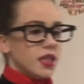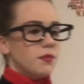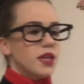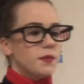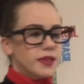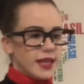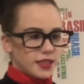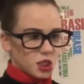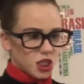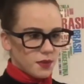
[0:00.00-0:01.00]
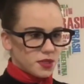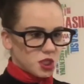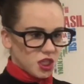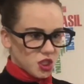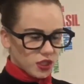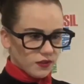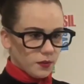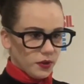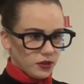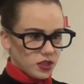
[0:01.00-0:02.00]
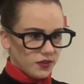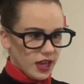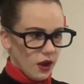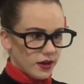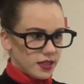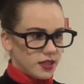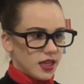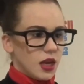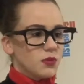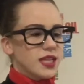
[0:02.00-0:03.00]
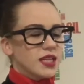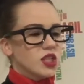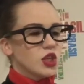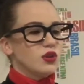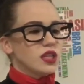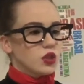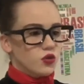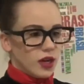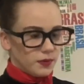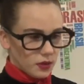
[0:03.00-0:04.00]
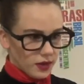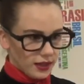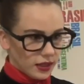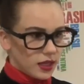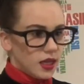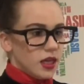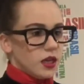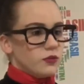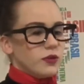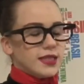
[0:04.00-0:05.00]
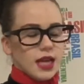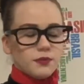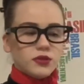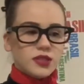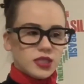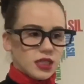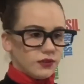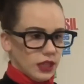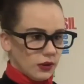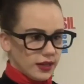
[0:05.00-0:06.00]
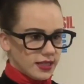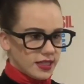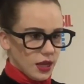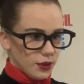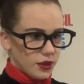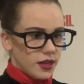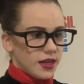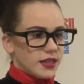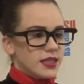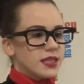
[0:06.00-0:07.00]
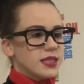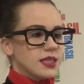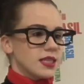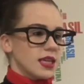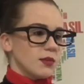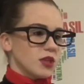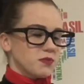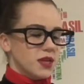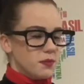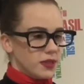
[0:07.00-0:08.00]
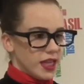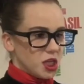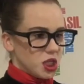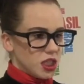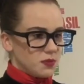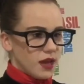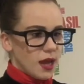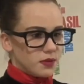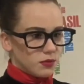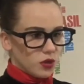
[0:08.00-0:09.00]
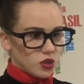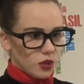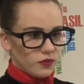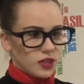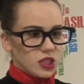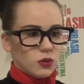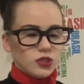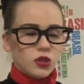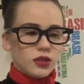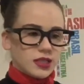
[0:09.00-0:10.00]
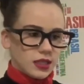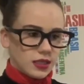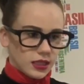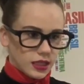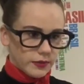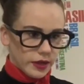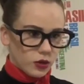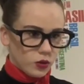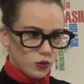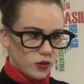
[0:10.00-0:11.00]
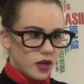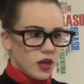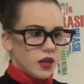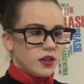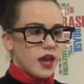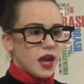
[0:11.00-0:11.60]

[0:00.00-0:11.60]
They manipulated the shapes and gestures of the bodies of the characters, and it was executed incredibly well. For example, the scene of Glauce's death. This is the scene in which manipulation is perhaps the most obvious, though it's not exactly clear by who. The